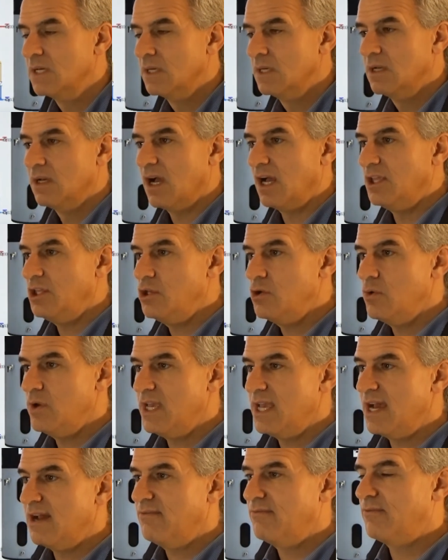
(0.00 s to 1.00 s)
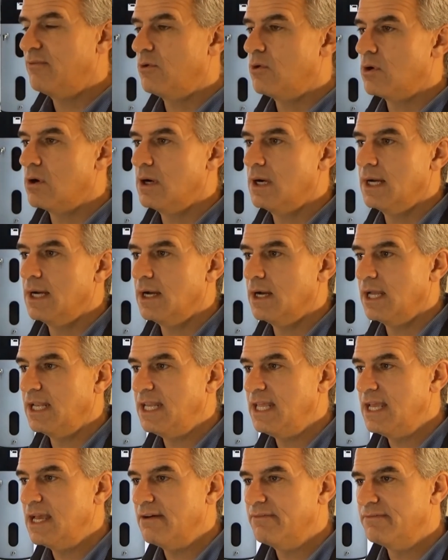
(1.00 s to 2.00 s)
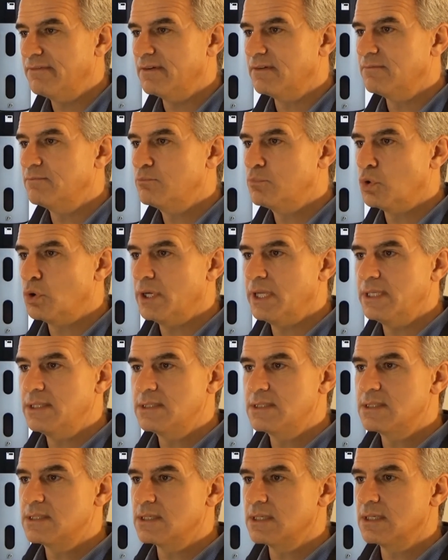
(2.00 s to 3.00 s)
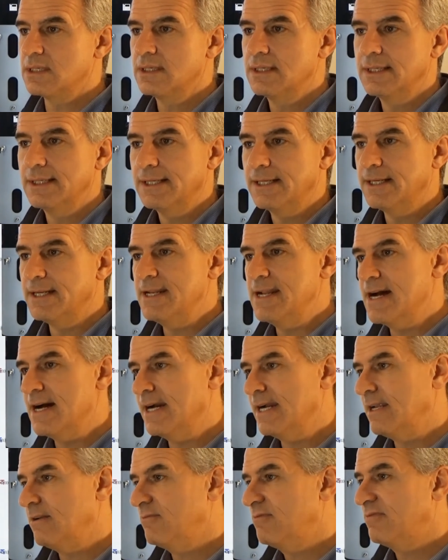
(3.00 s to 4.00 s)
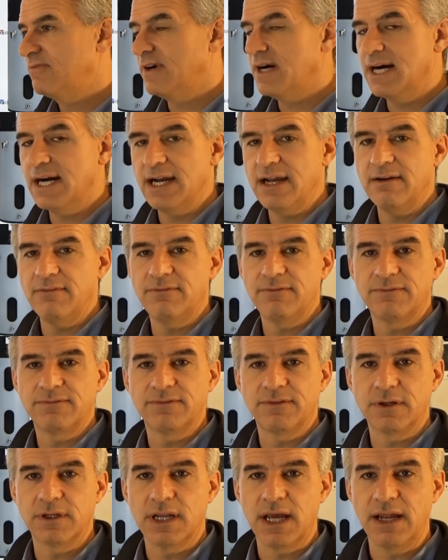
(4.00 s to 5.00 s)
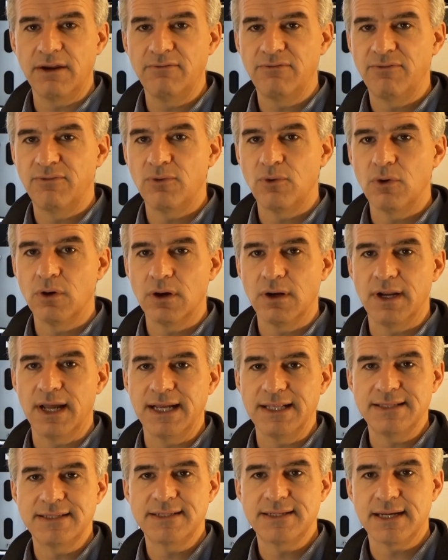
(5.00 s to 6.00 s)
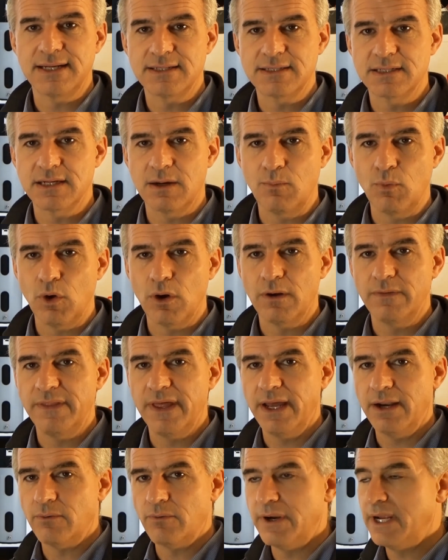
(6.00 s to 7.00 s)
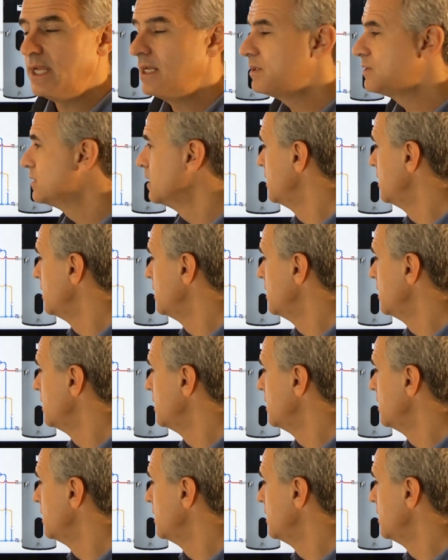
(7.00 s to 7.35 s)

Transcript: a UEF or an EF of 0.95, 94, 96, somewhere in that range.